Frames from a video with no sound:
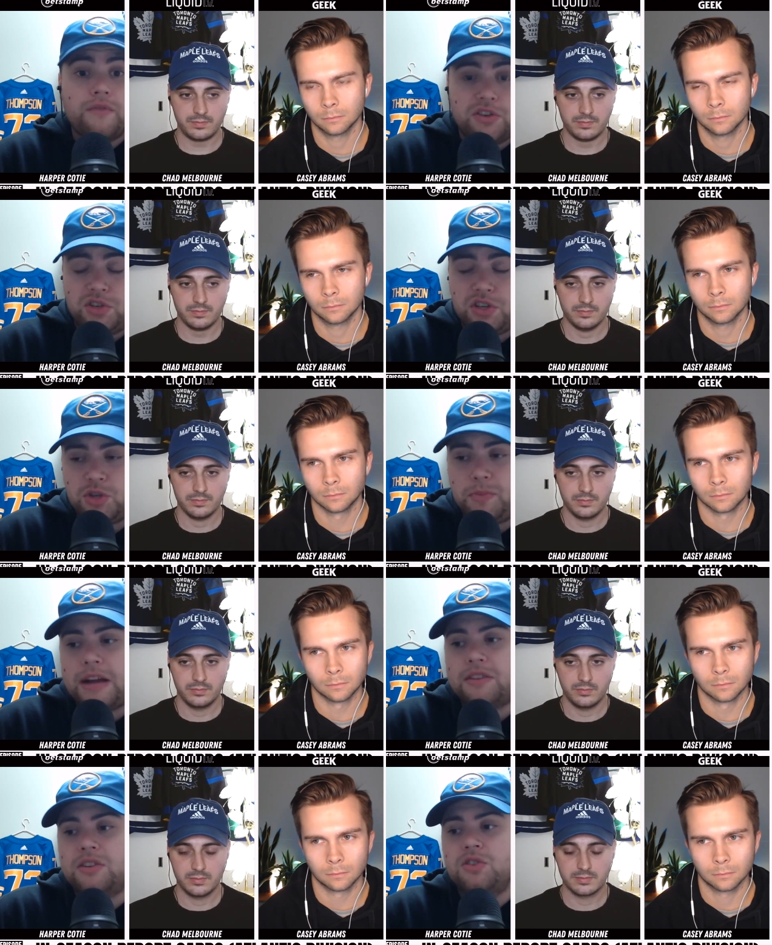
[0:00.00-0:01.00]
Speaker 1: of us
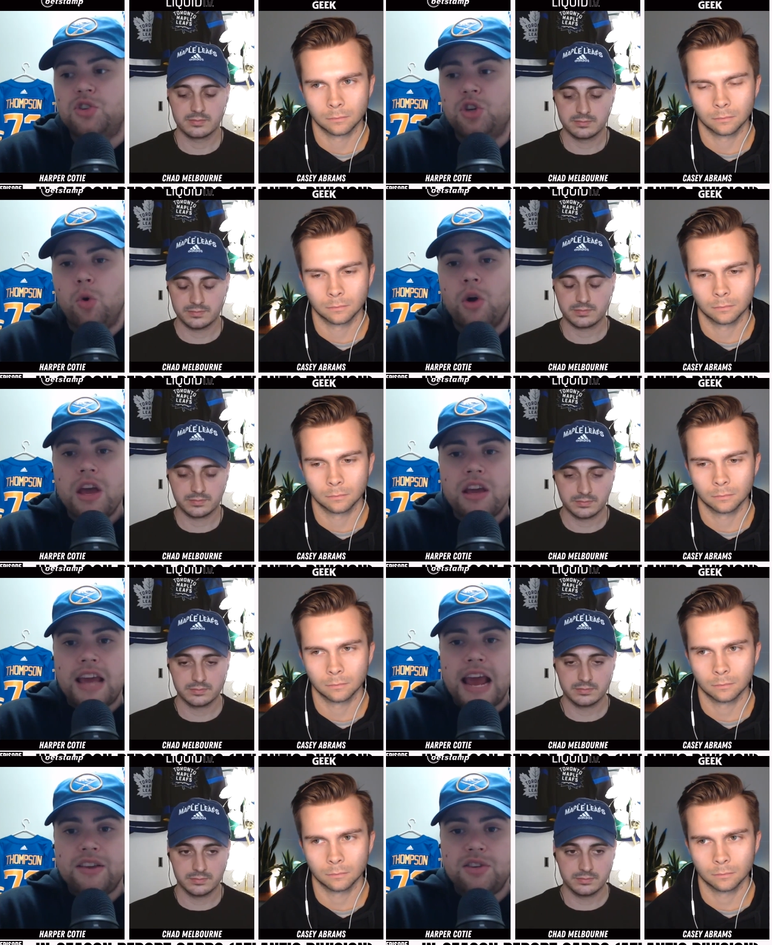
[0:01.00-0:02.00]
expected. So,
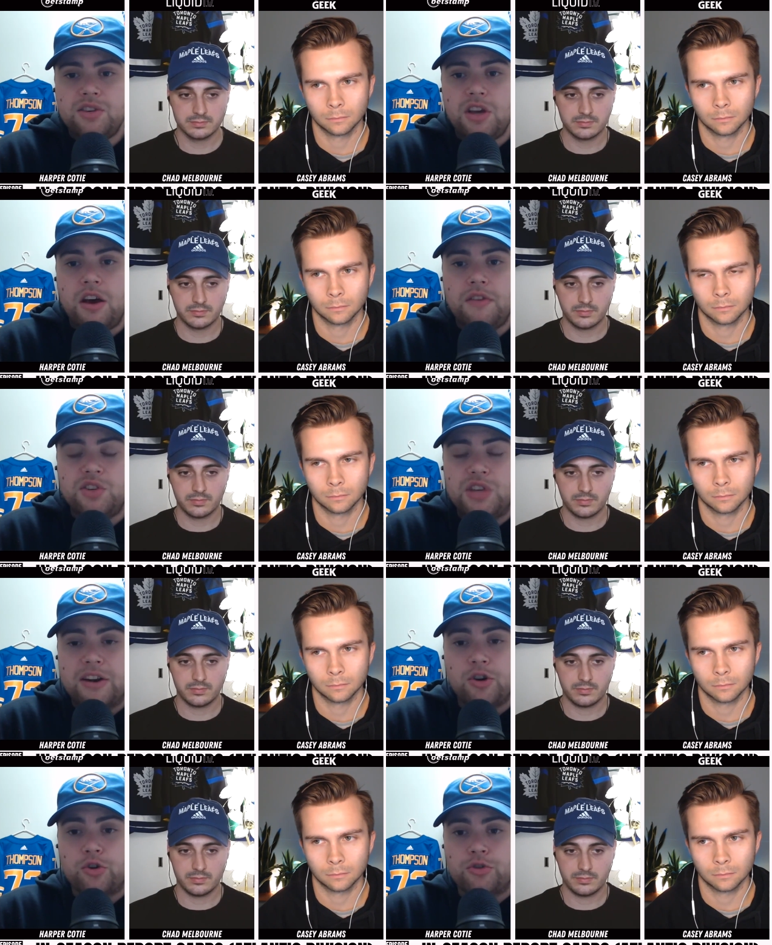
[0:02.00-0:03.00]
Case, uh, the
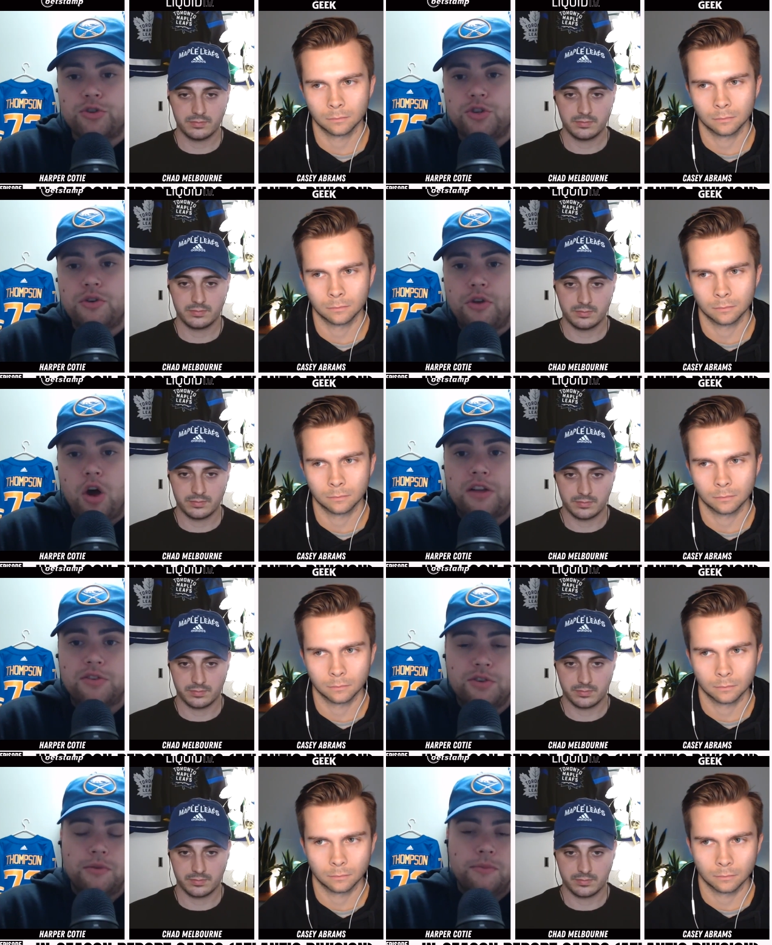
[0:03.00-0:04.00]
senators,
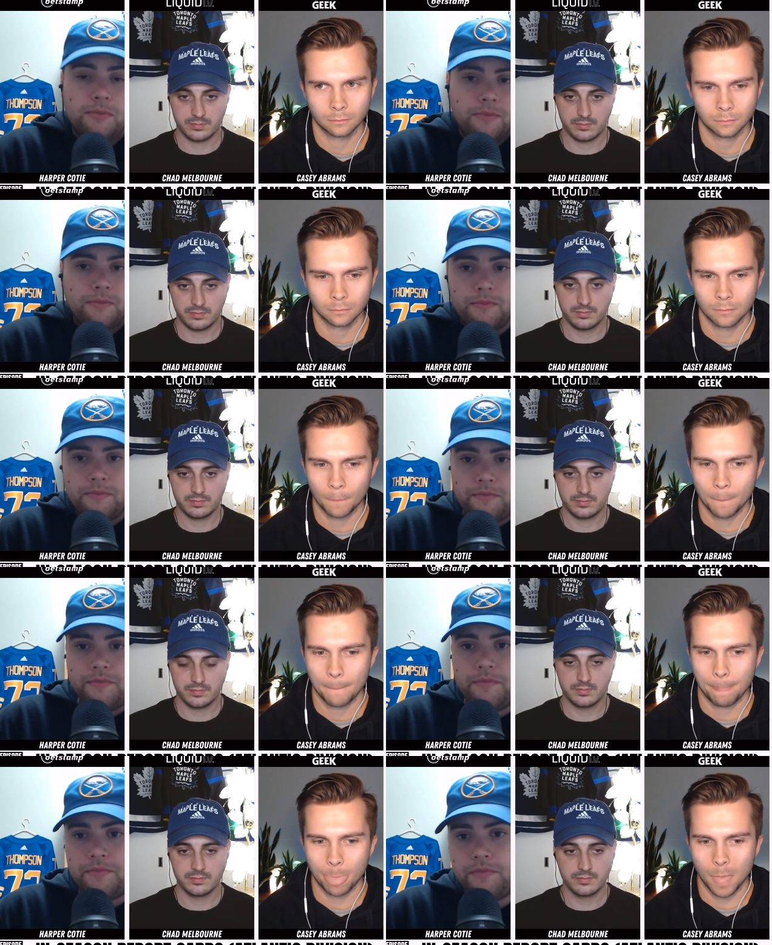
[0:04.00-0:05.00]
thoughts?
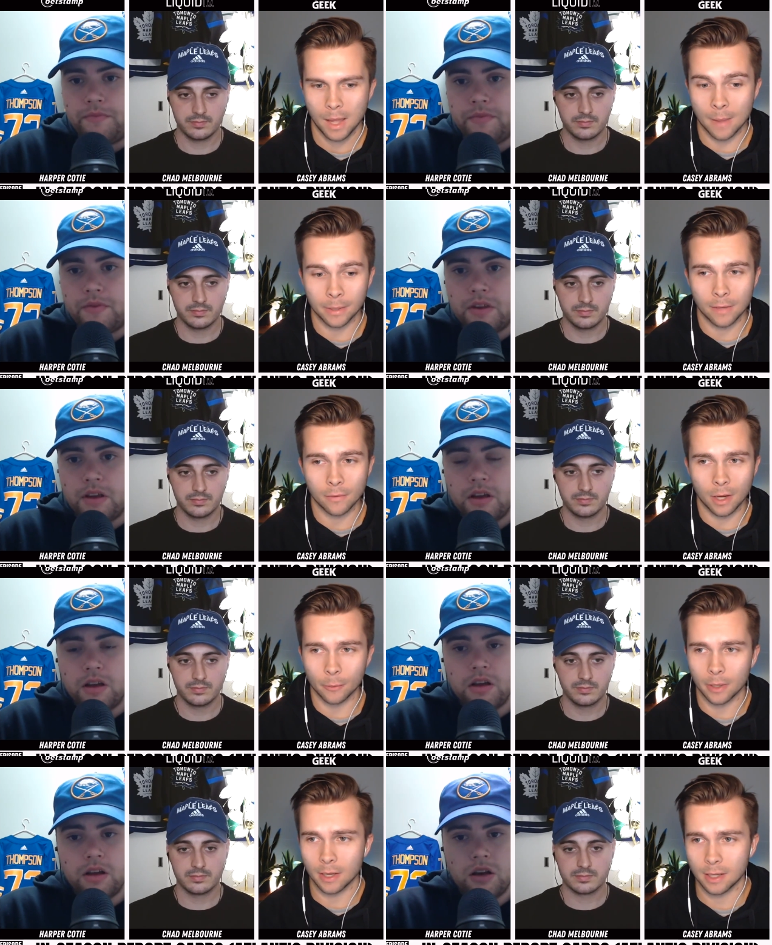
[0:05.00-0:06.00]
Yeah, I'm going to give
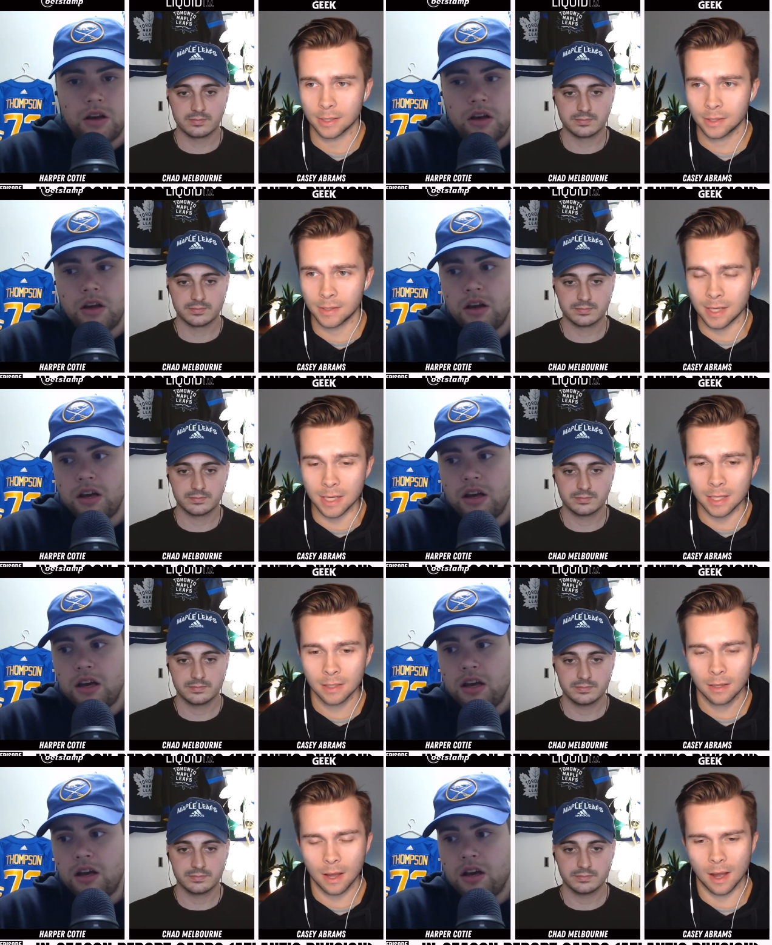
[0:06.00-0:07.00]
Ottawa
Speaker 2: a C,
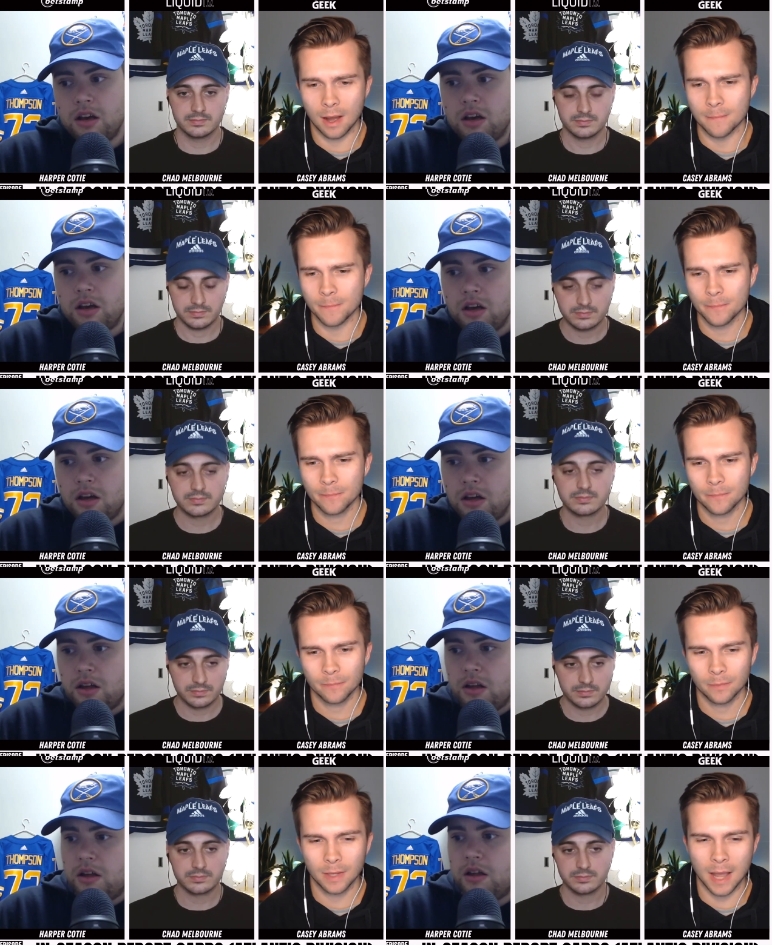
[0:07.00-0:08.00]
um,
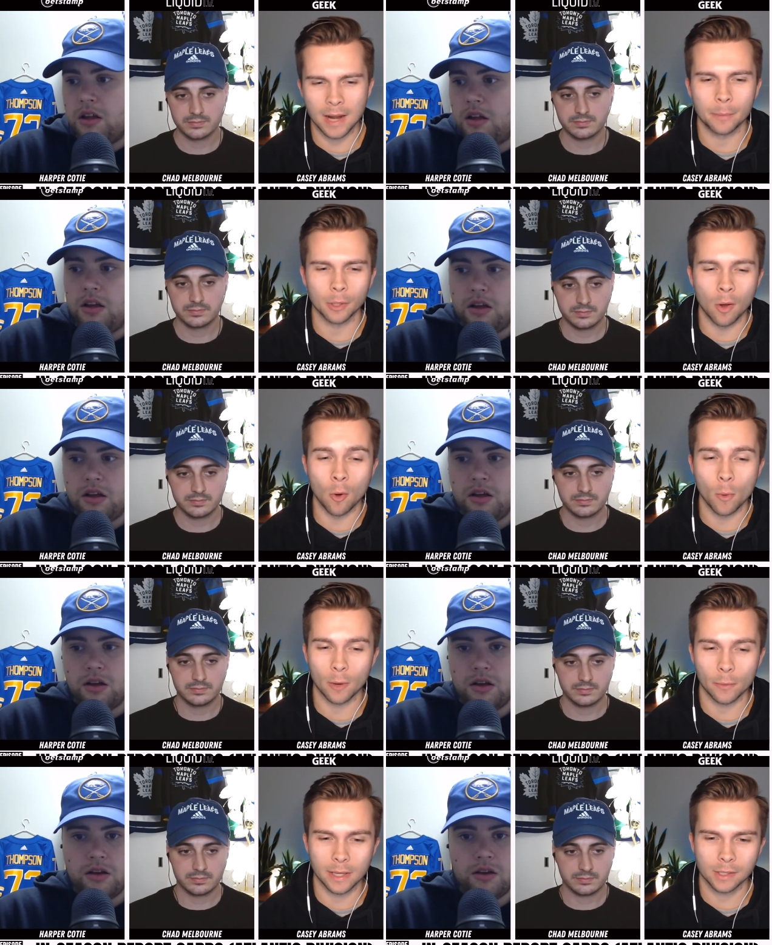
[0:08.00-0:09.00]
kind of below
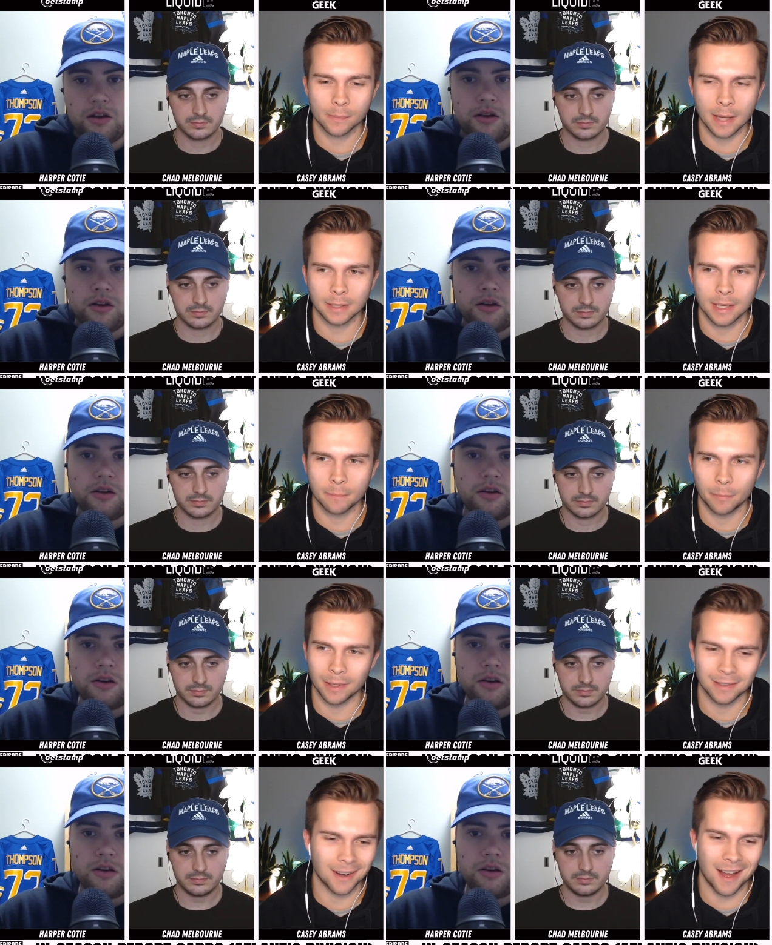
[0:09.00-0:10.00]
where we expected,
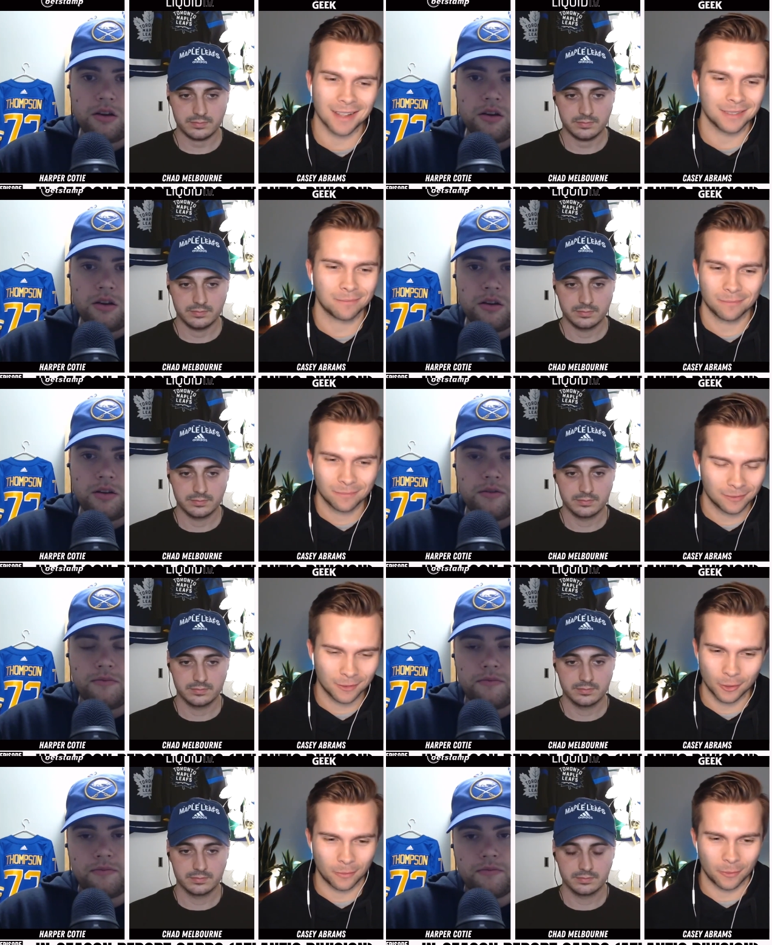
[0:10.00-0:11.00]
but not.
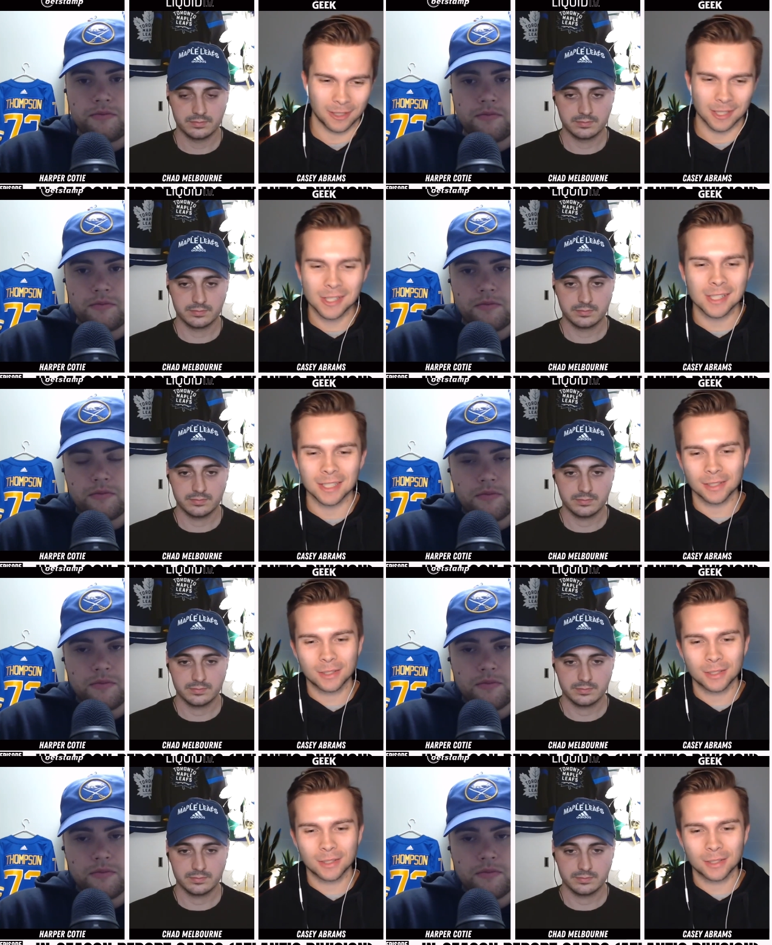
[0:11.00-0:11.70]
This isn't